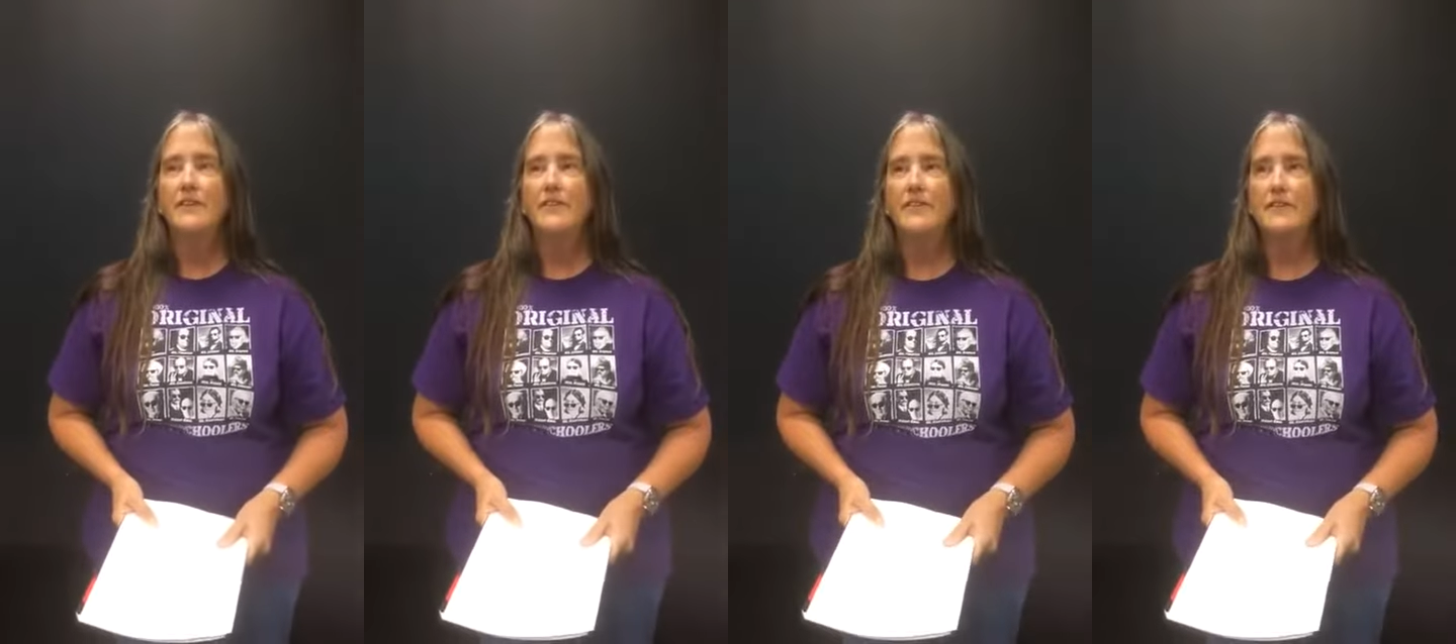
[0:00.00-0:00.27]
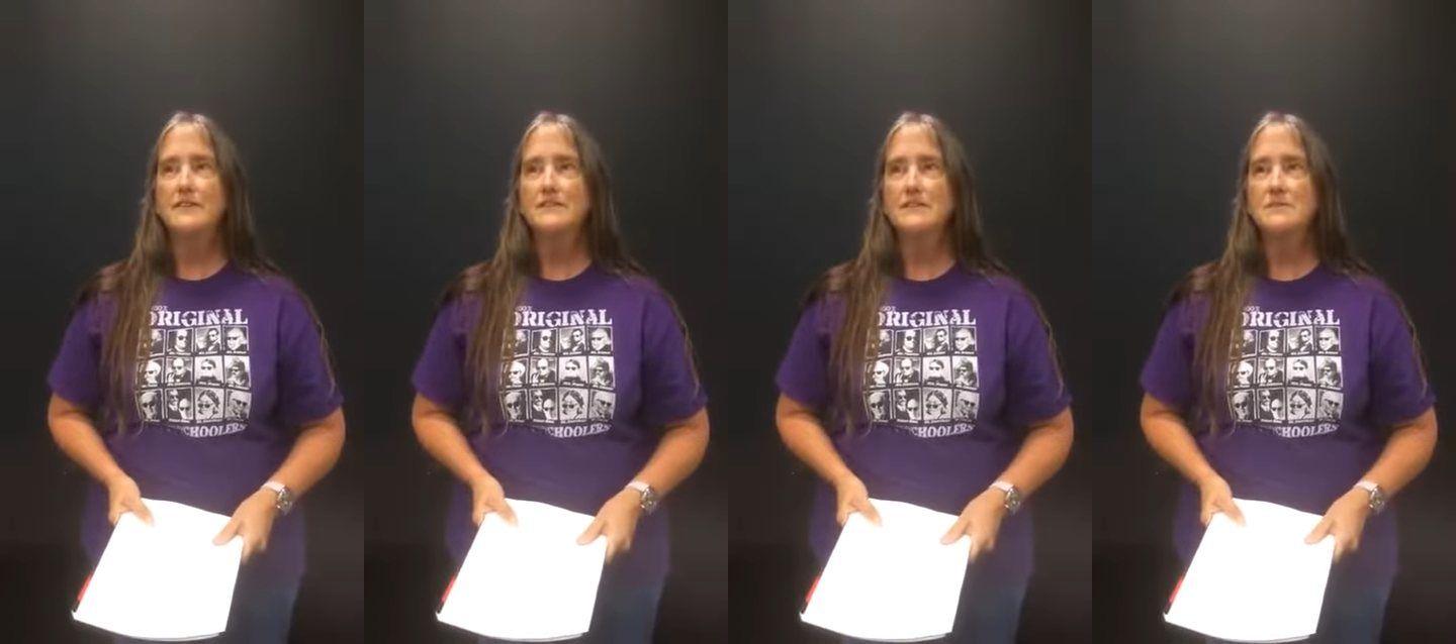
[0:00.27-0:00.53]

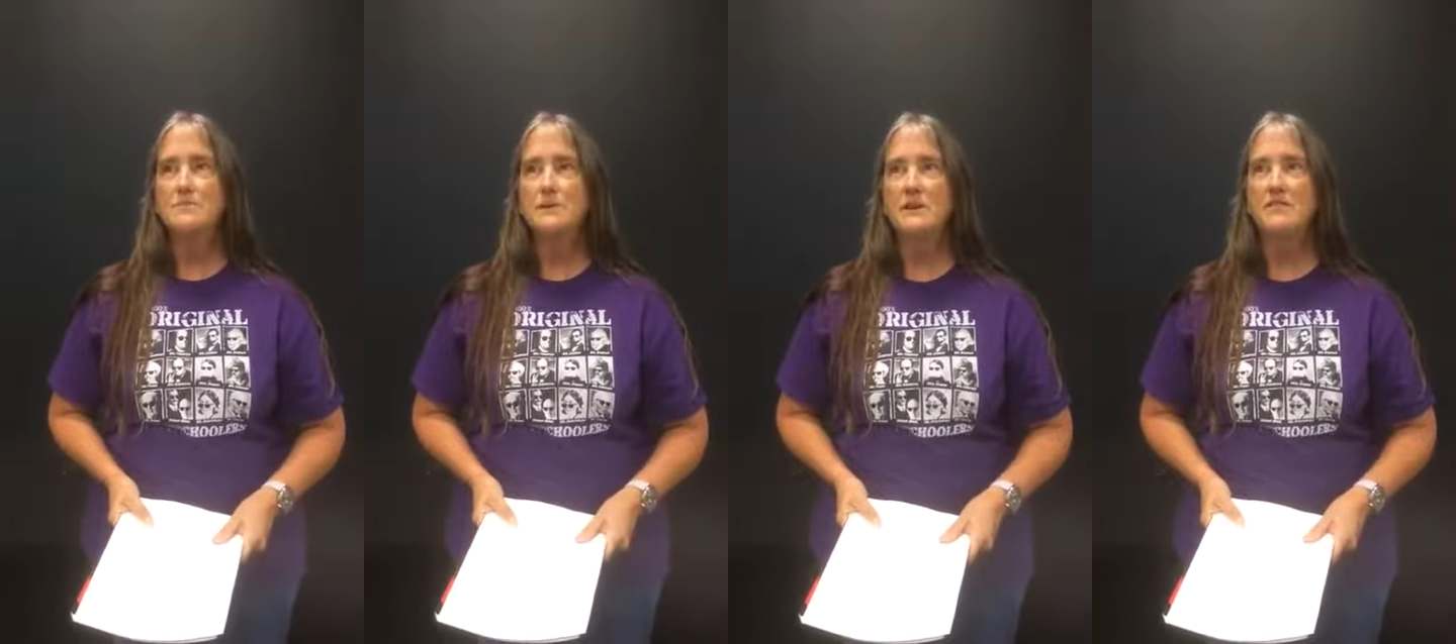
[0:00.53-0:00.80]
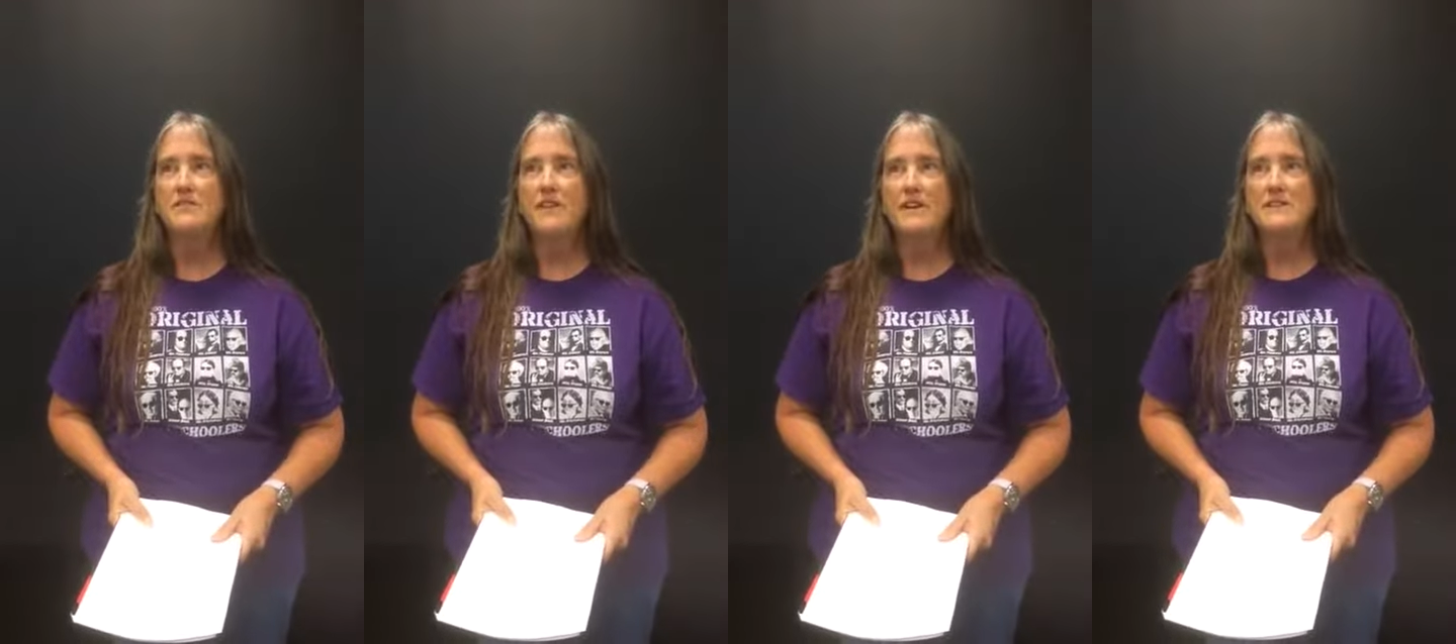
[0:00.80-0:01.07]
This has
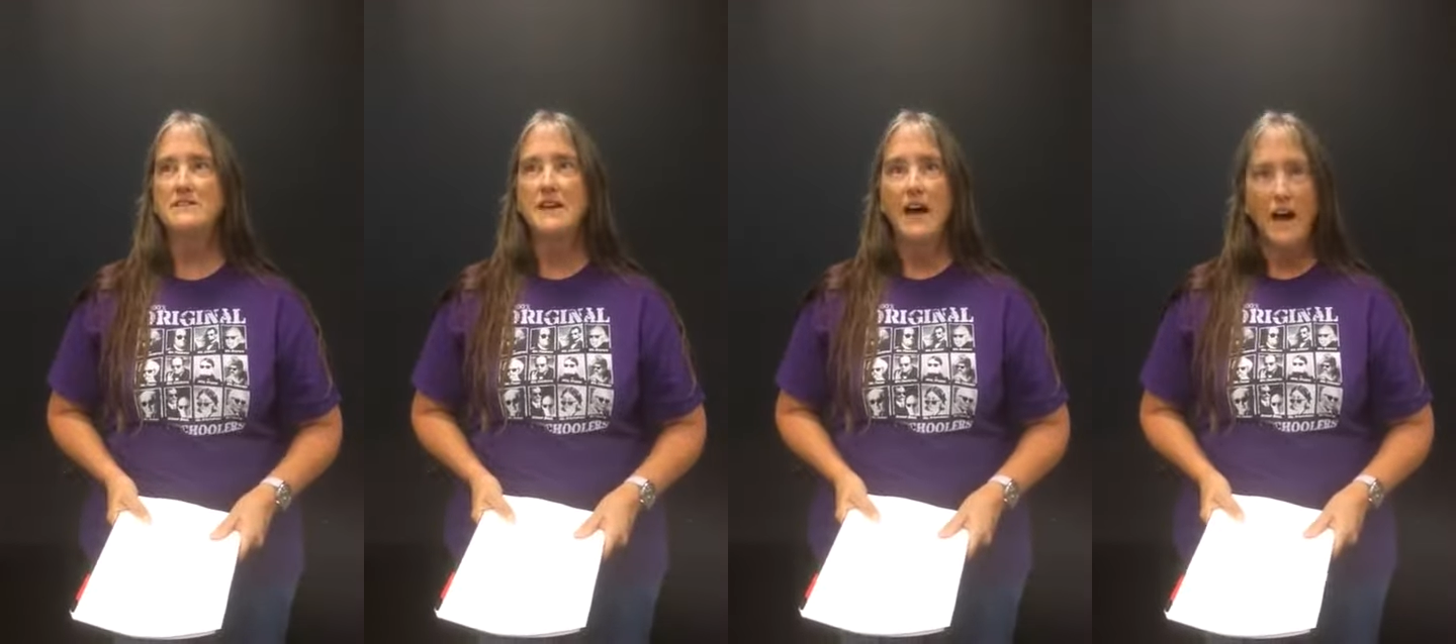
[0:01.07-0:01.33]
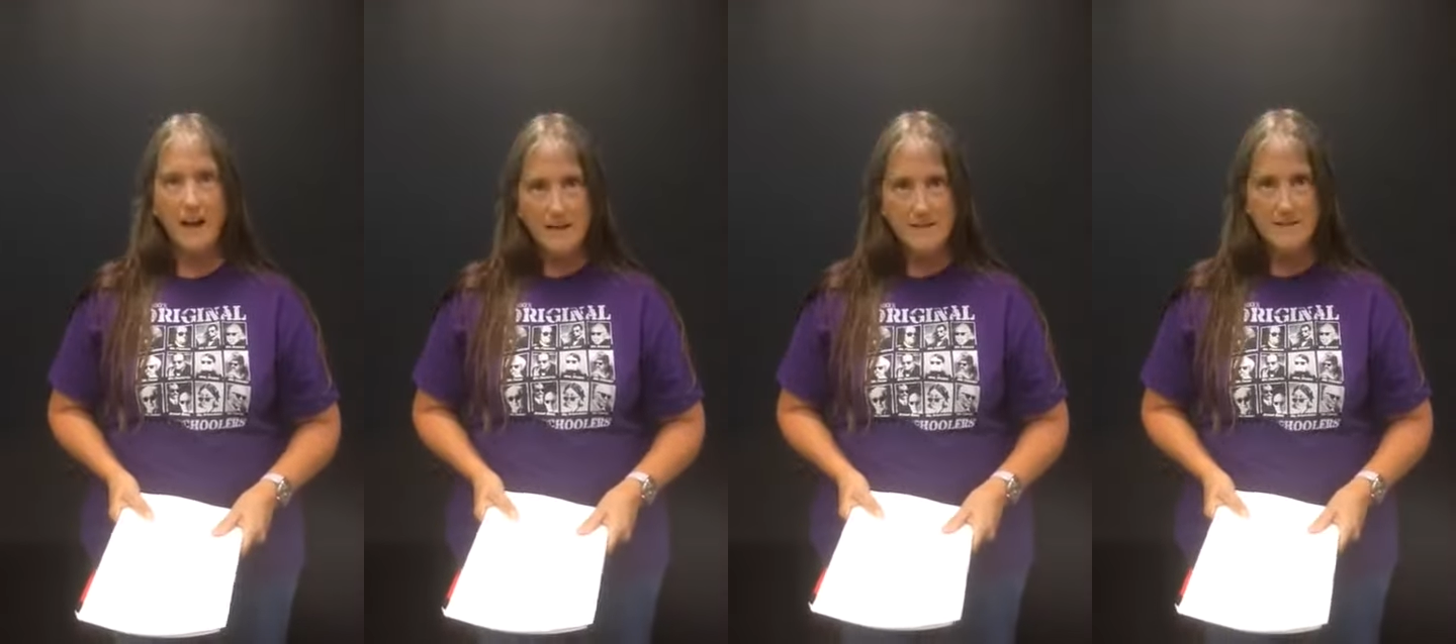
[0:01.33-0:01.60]
been a
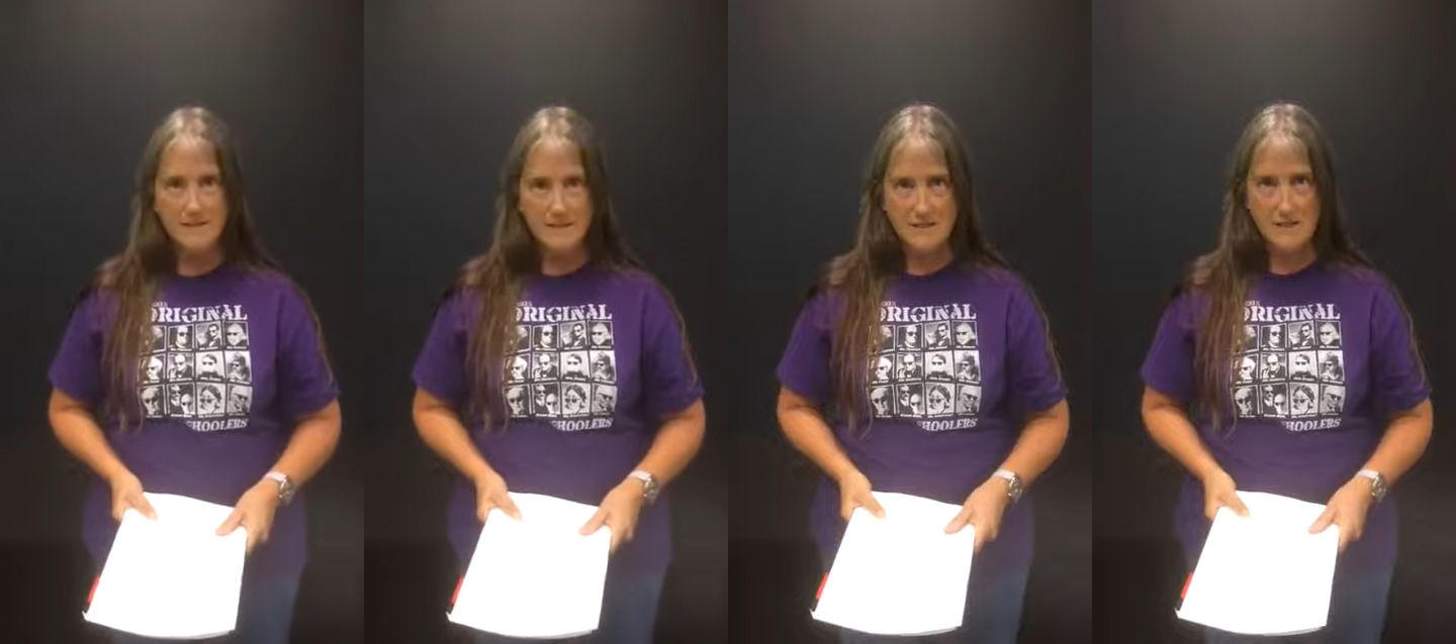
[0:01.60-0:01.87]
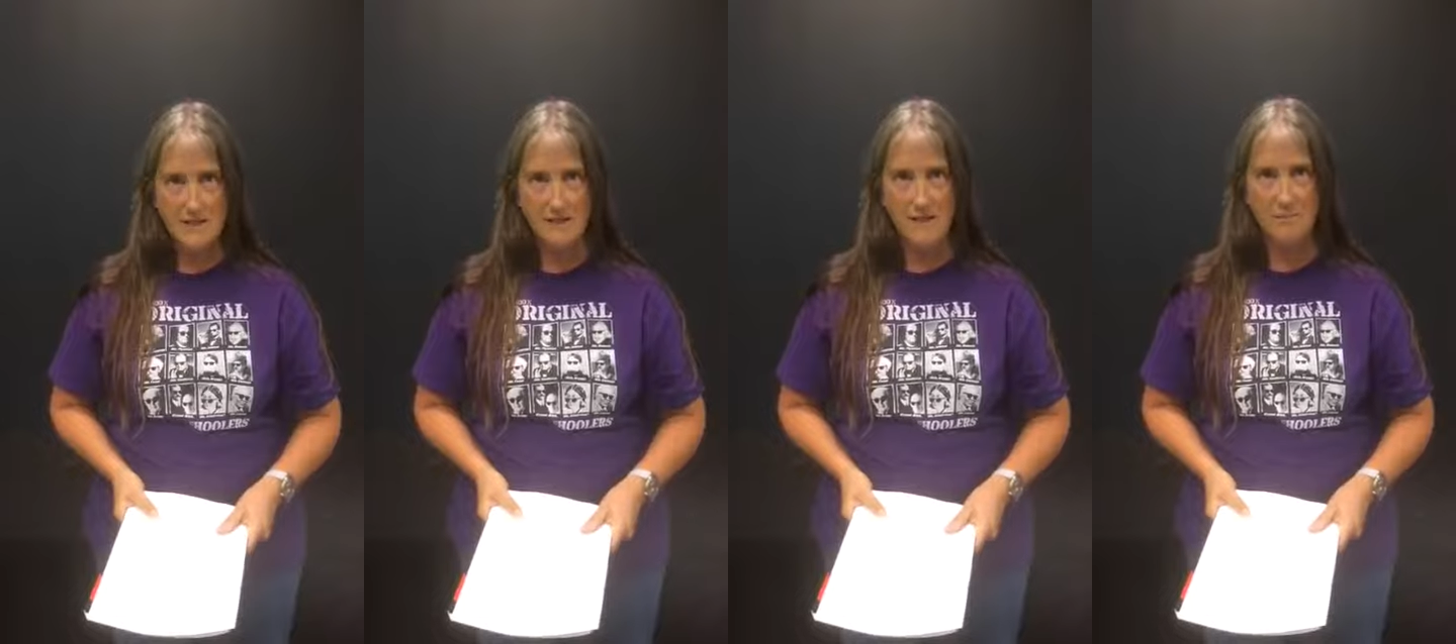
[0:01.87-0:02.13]
fantastic
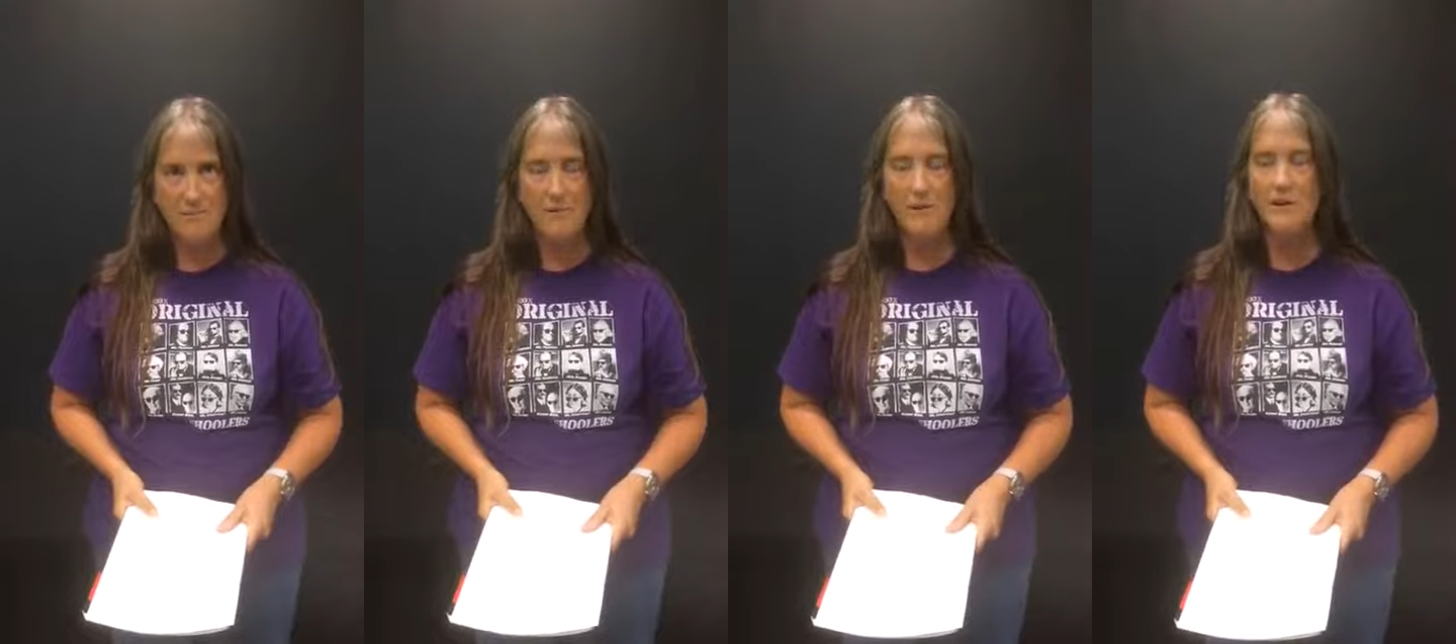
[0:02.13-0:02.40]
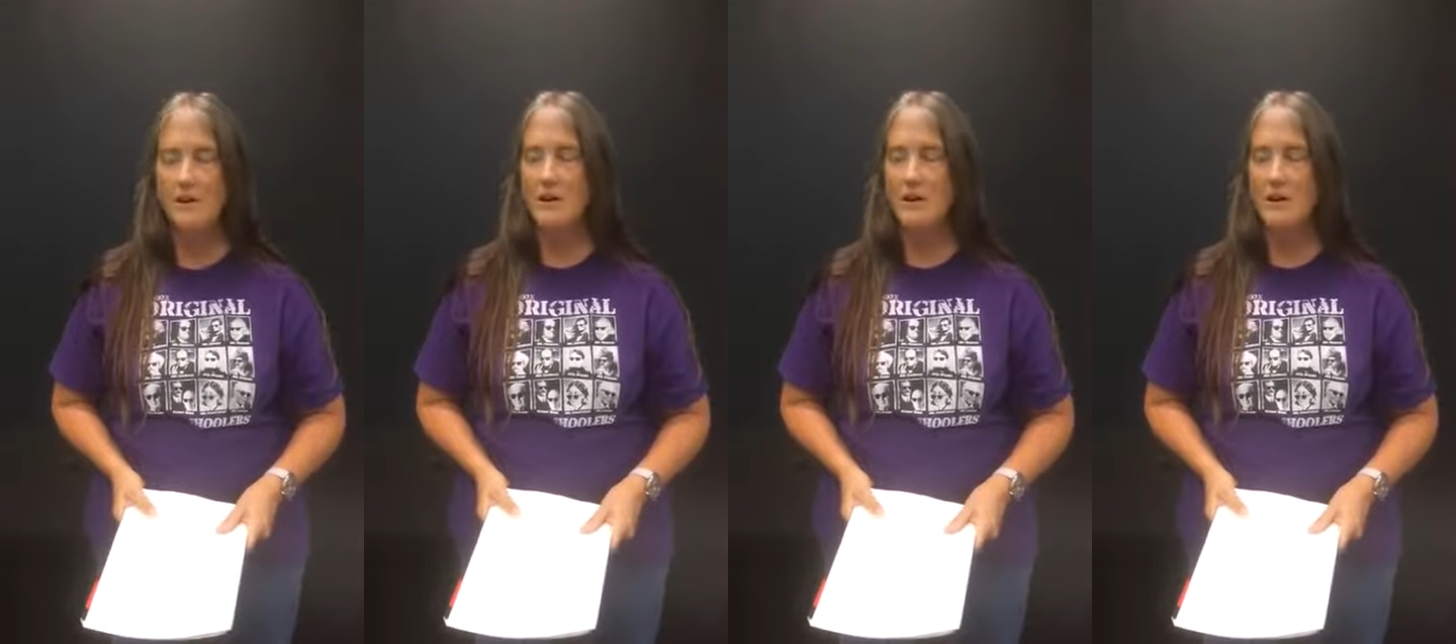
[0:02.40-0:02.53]
time